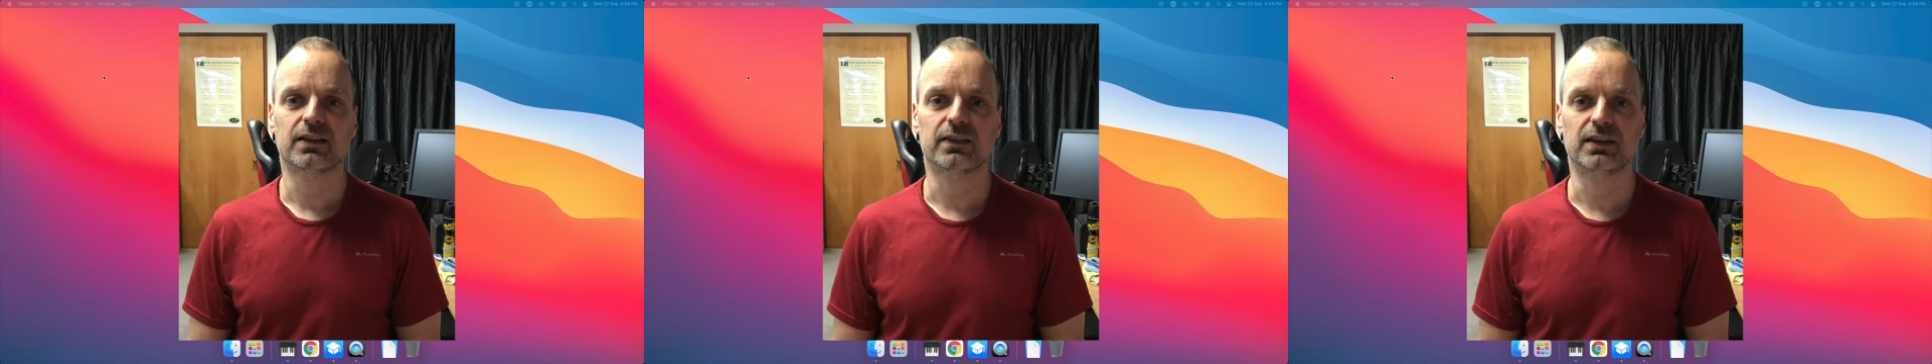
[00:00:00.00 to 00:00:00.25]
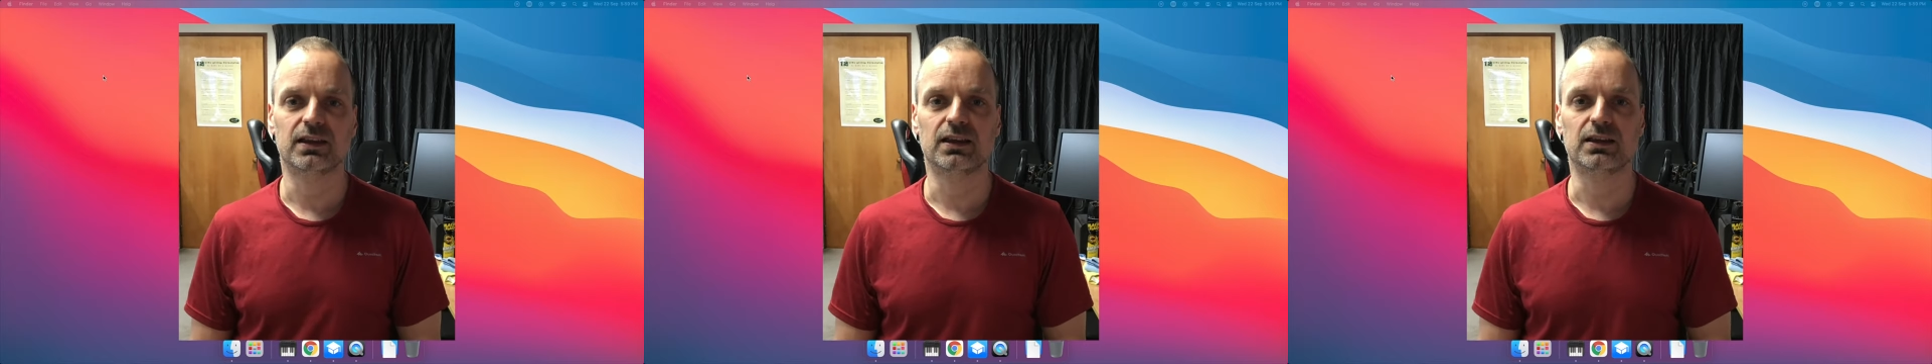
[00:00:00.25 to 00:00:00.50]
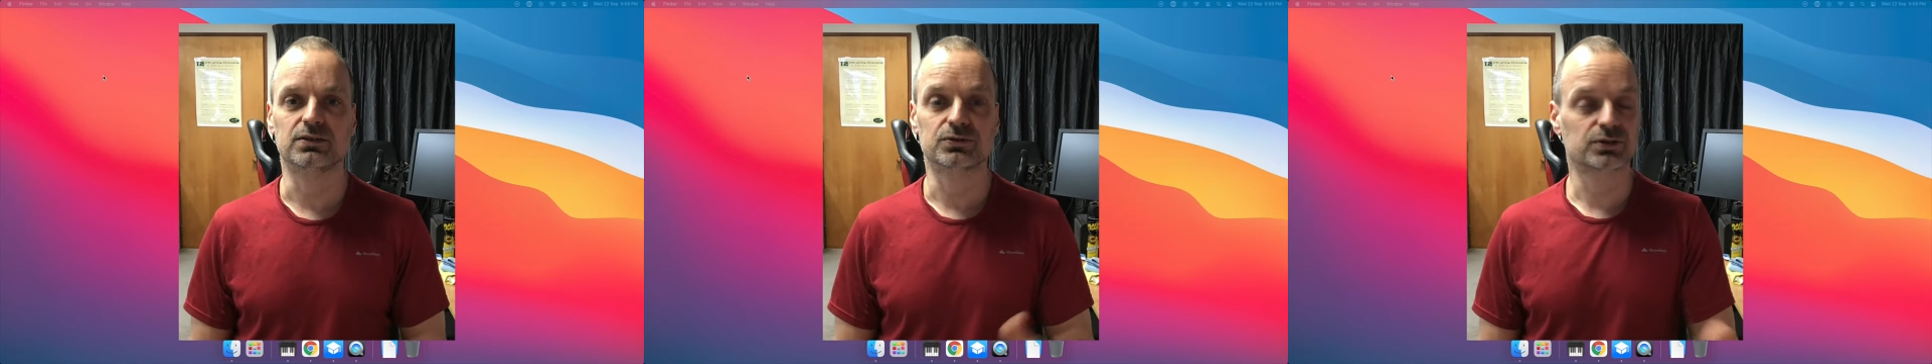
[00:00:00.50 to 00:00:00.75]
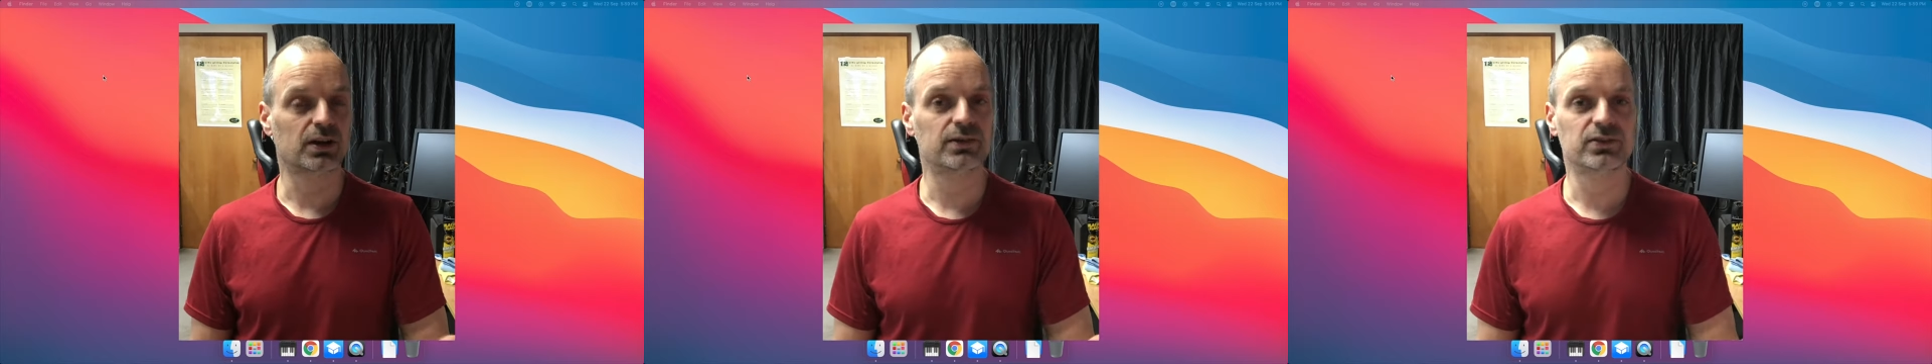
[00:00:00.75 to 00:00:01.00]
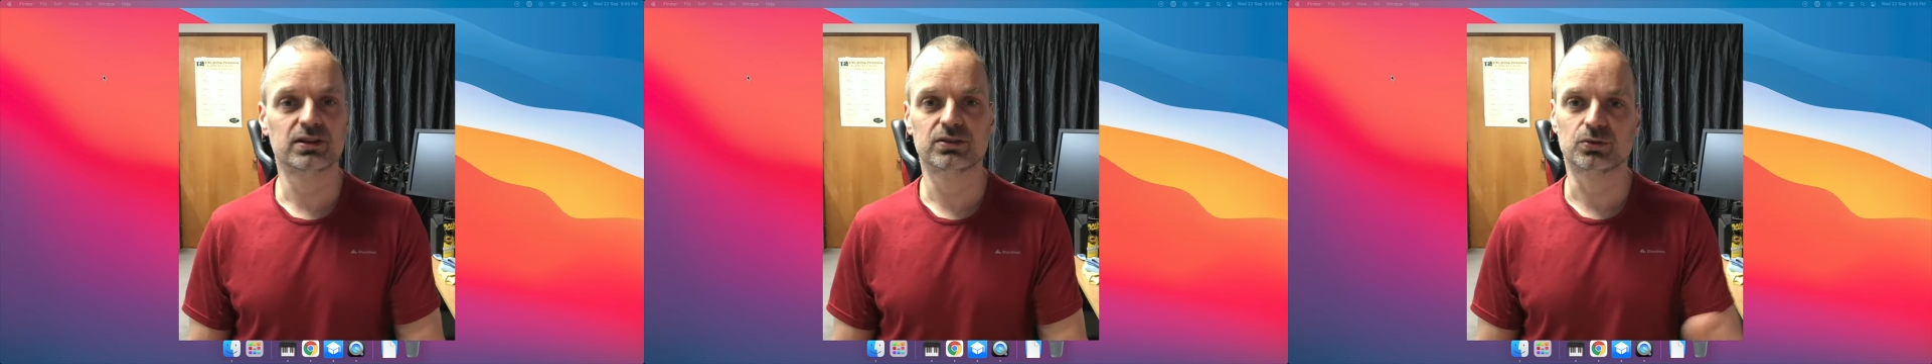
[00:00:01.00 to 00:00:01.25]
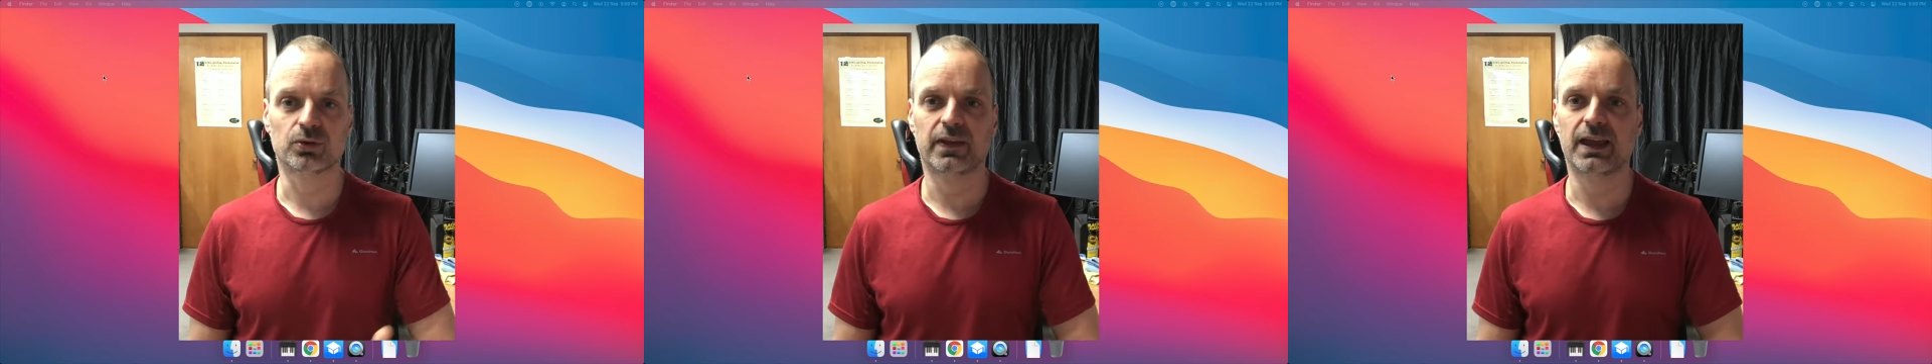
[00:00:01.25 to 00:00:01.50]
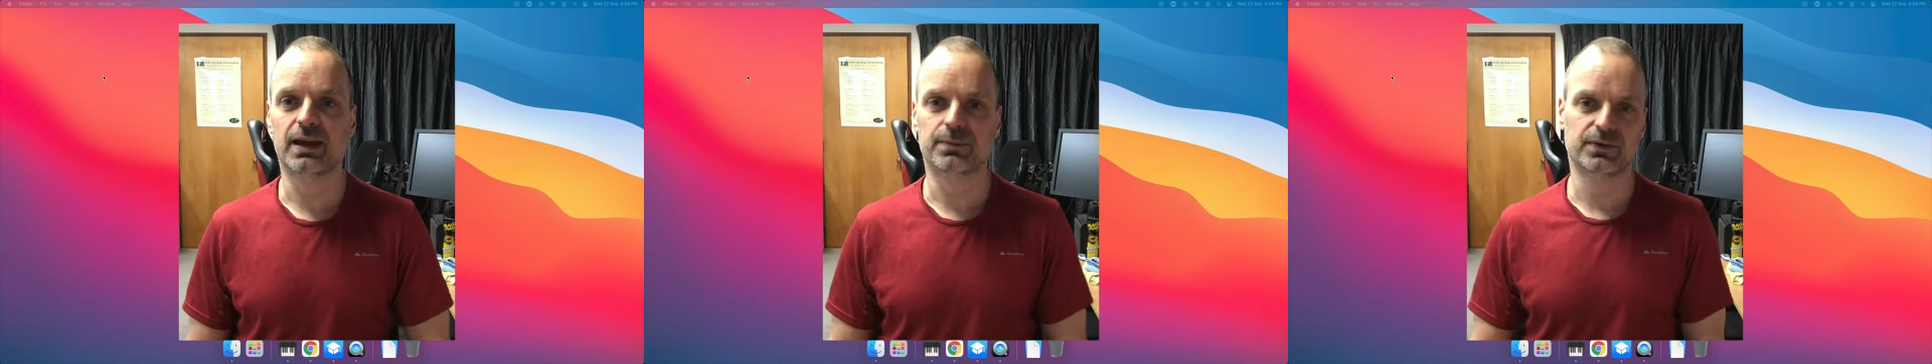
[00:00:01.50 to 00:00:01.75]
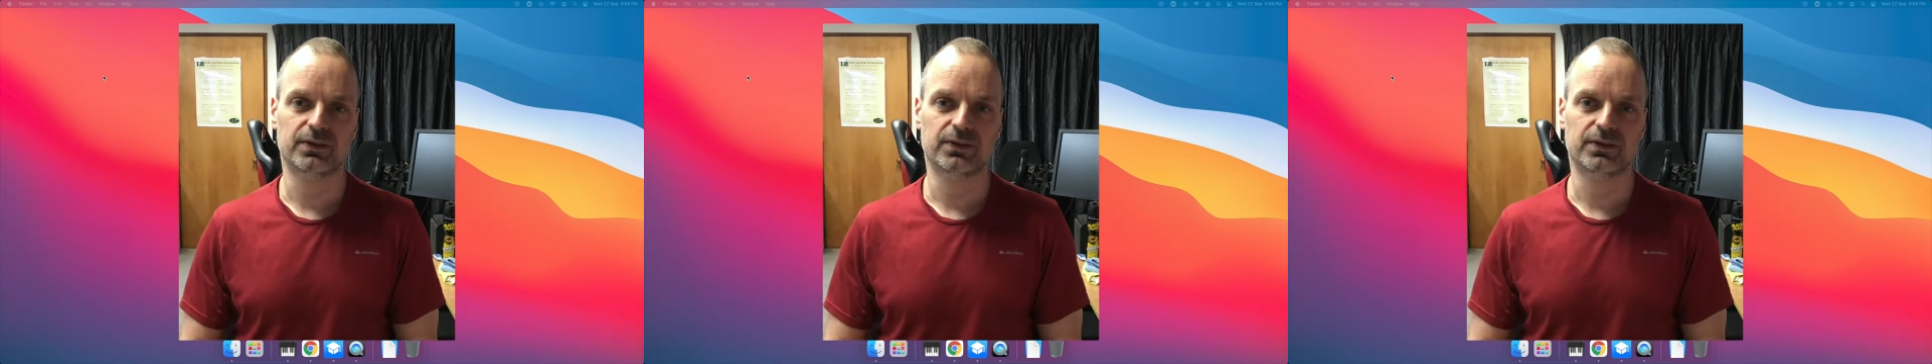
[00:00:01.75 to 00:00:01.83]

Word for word: the driver or the app,